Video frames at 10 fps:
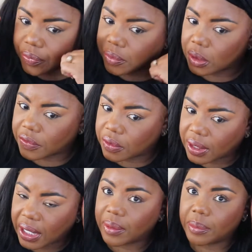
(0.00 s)
Or if you
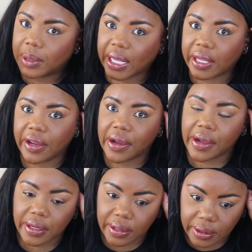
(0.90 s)
got black
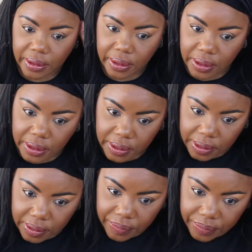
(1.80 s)
hair
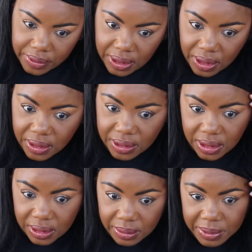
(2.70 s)
and it's a
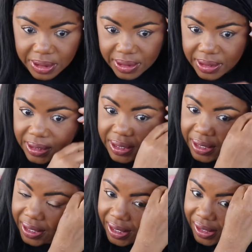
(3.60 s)
little bit of thicker
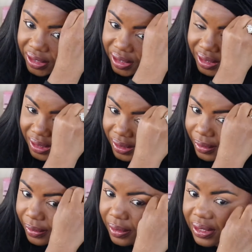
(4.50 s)
edges,
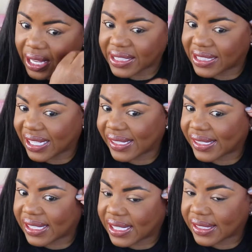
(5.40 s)
like
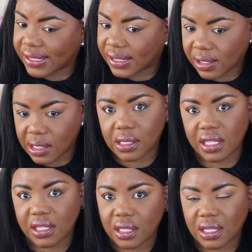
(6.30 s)
Desi, Desi ten
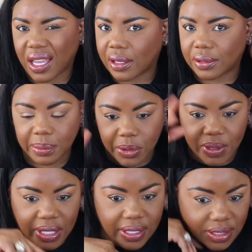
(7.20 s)
sixteen. Y'all, I'm
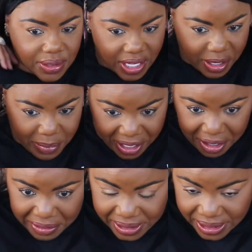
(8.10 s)
I used to talk about her
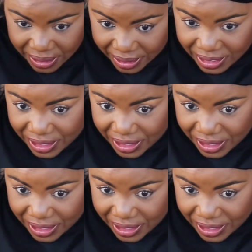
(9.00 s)
all the time.